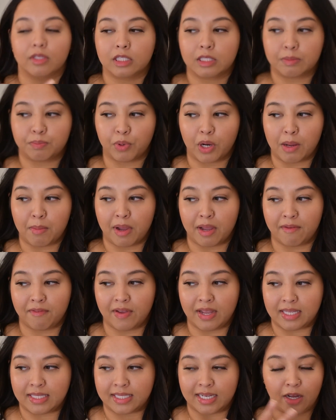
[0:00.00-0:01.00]
spray my
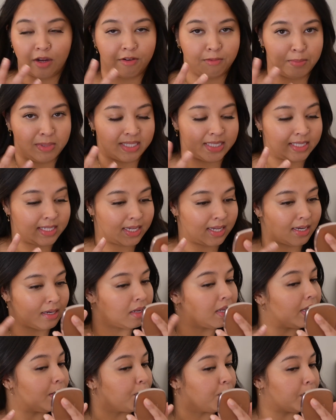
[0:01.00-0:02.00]
face down, mist it,
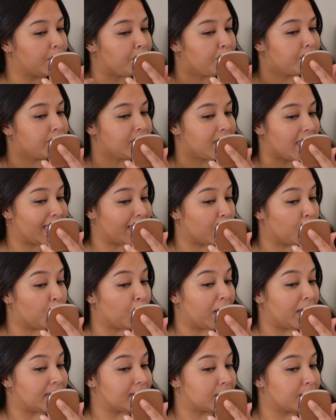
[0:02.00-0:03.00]
it would take
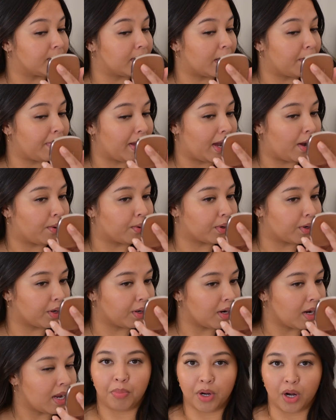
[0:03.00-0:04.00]
away some of that
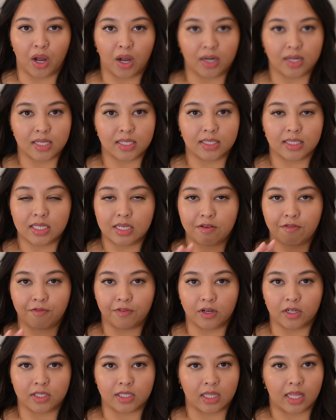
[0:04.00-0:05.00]
powder. But honestly,
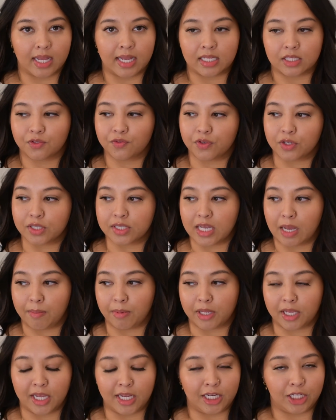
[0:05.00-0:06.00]
first glance, first
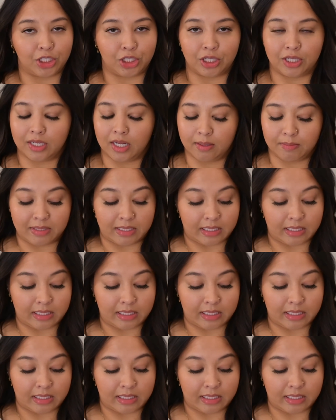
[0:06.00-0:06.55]
application, I'm